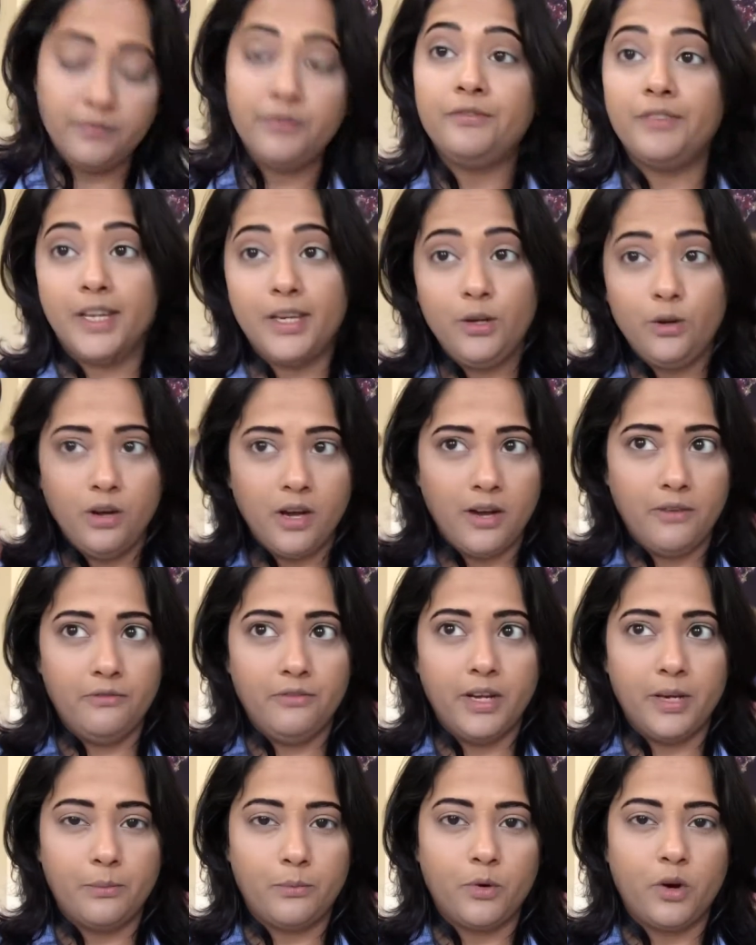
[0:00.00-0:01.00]
Then you have
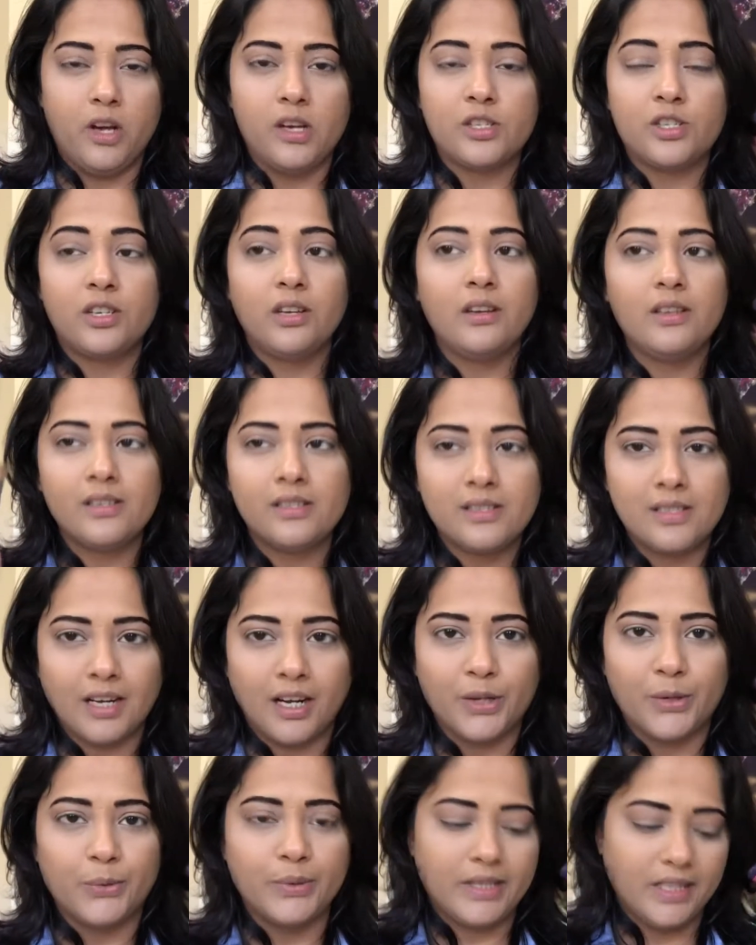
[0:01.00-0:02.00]
one brush.
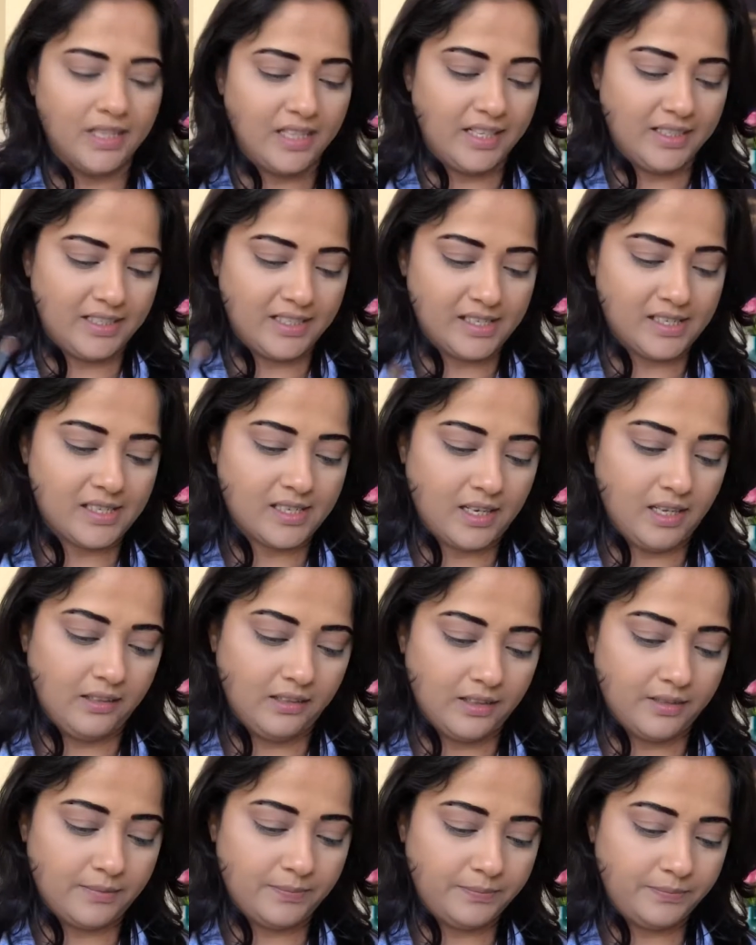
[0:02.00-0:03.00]
Start with the lightest
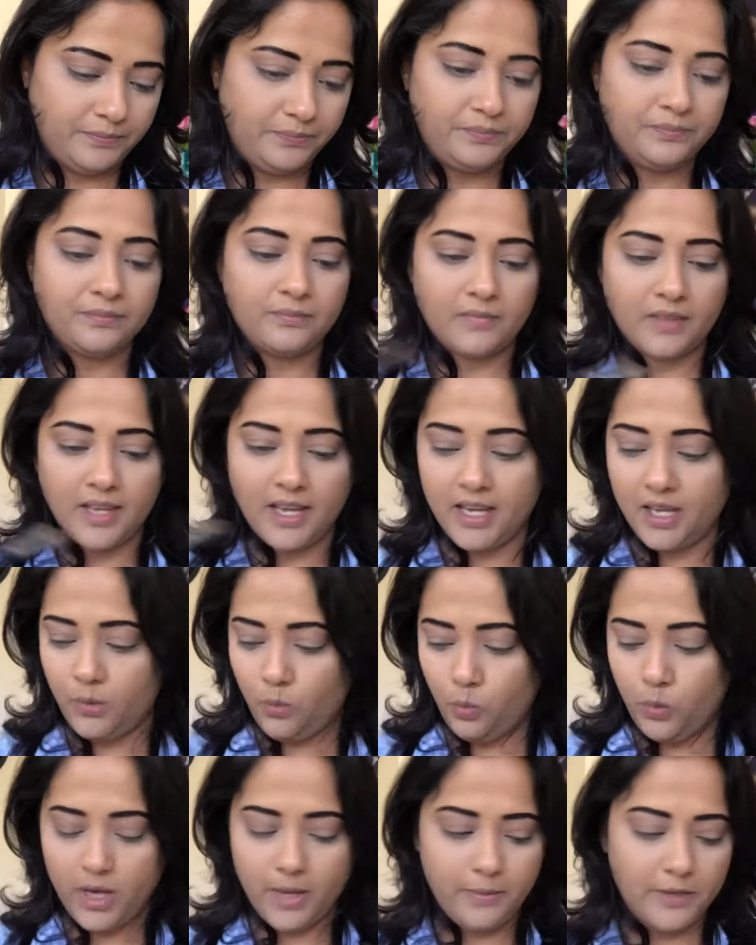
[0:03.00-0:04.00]
color
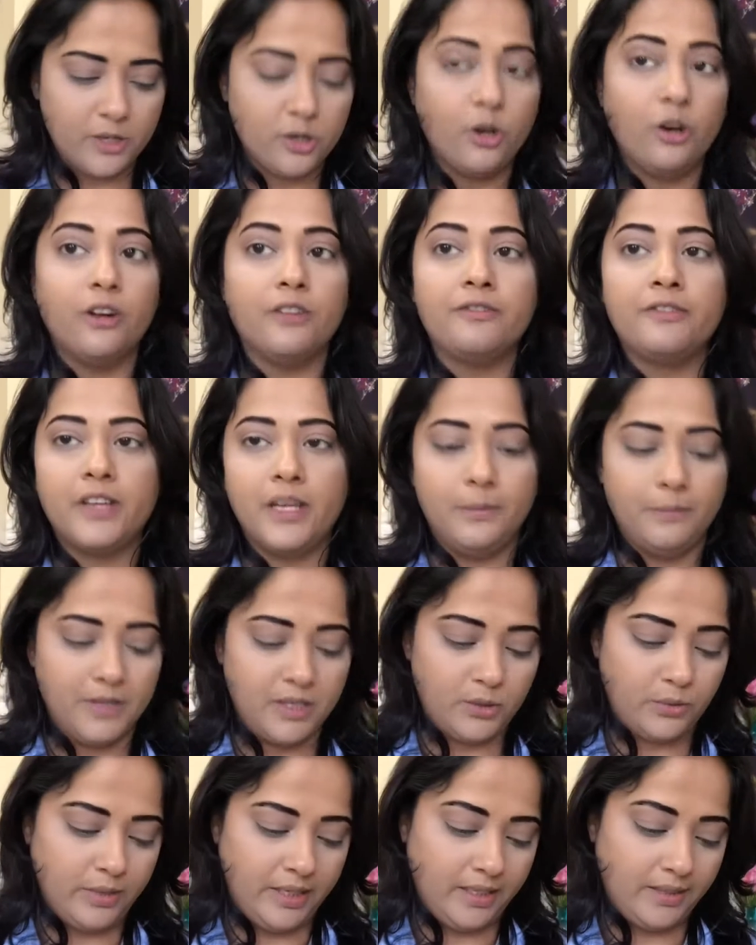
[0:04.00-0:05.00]
and wipe it off in
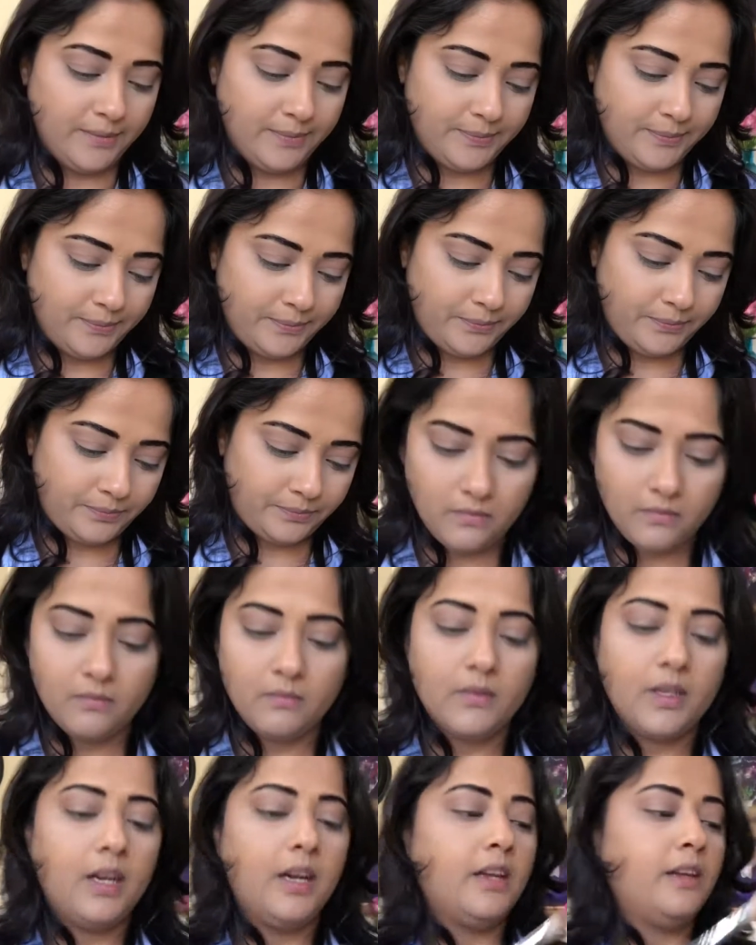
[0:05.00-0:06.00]
between.
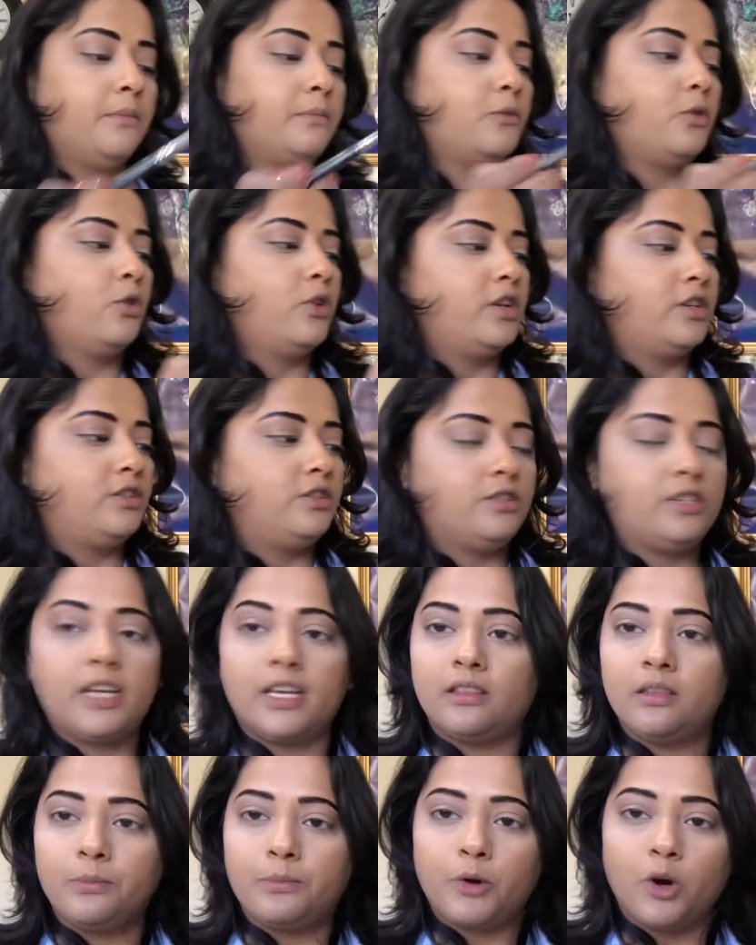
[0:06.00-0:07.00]
I am going to
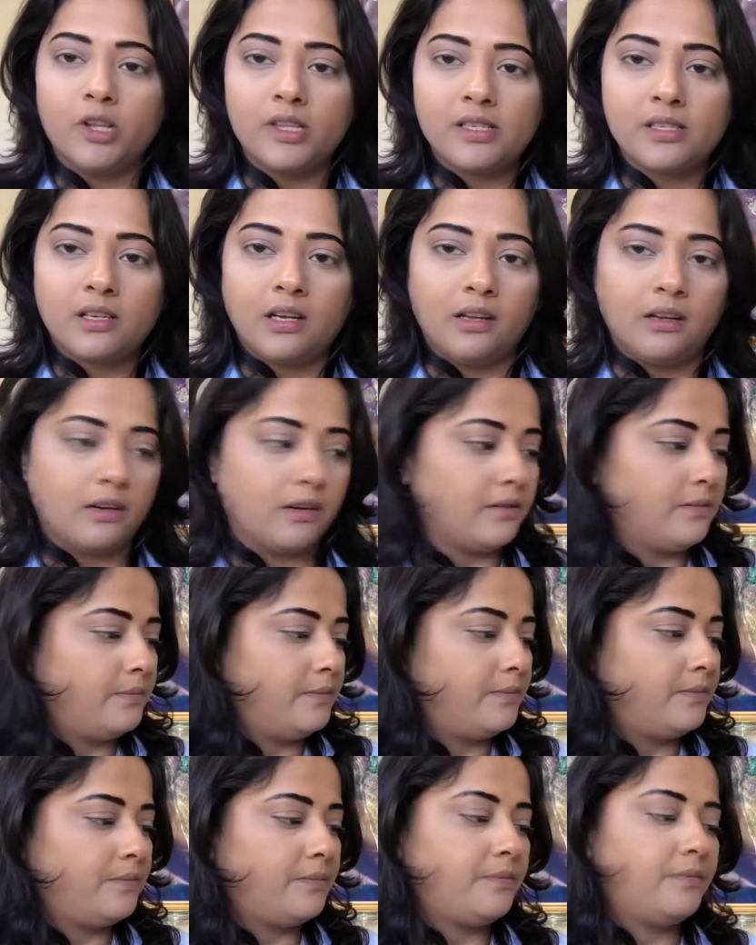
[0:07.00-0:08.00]
take the bronze color
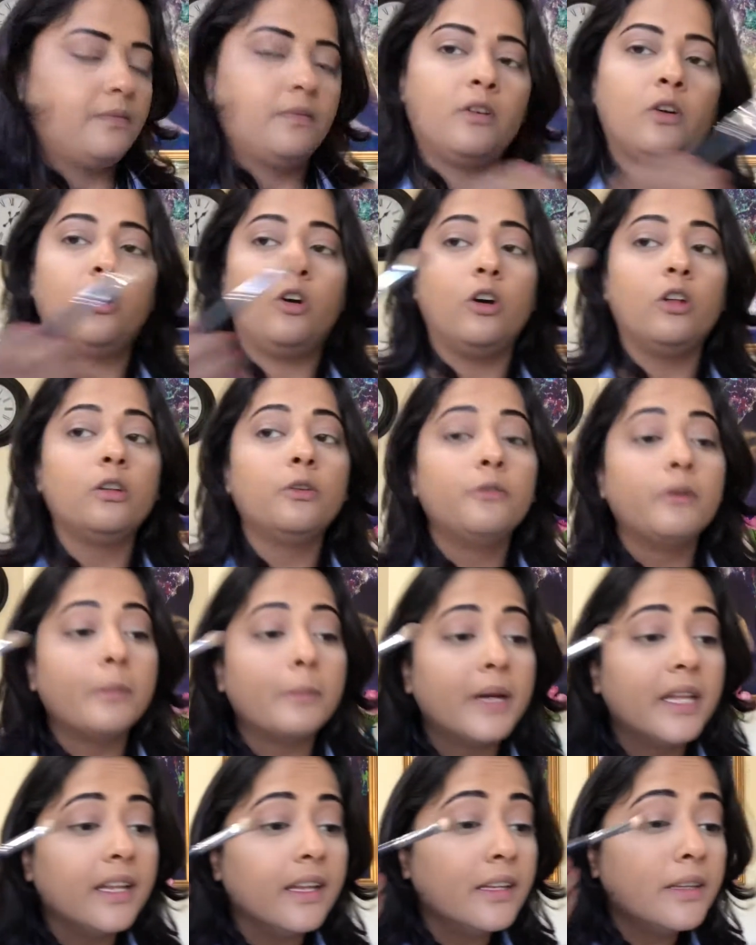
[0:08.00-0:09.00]
all over
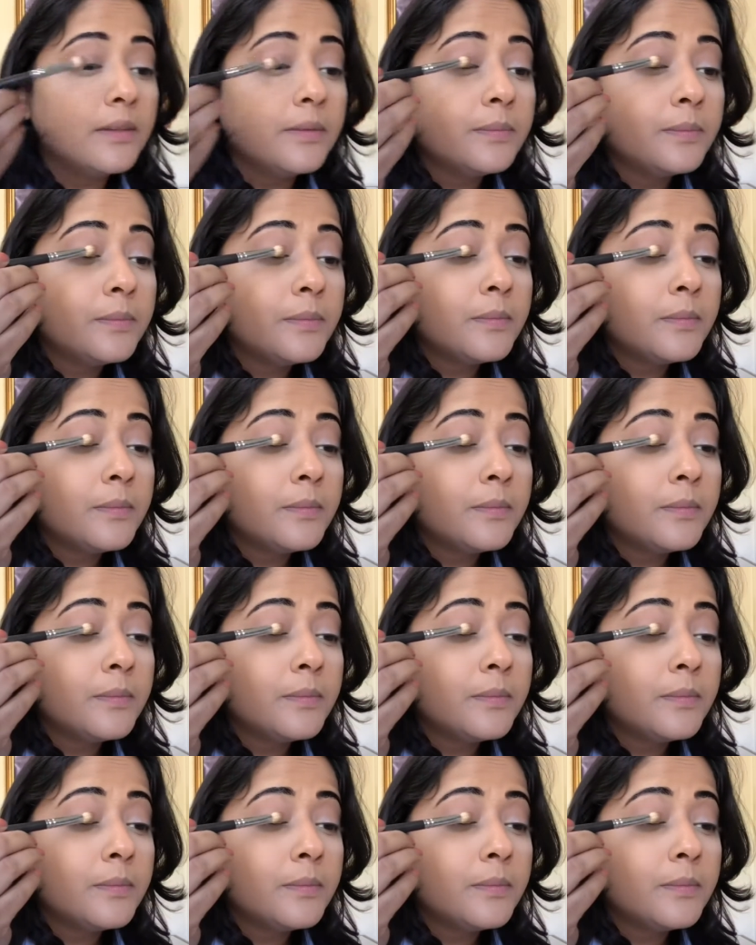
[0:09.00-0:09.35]
my lid.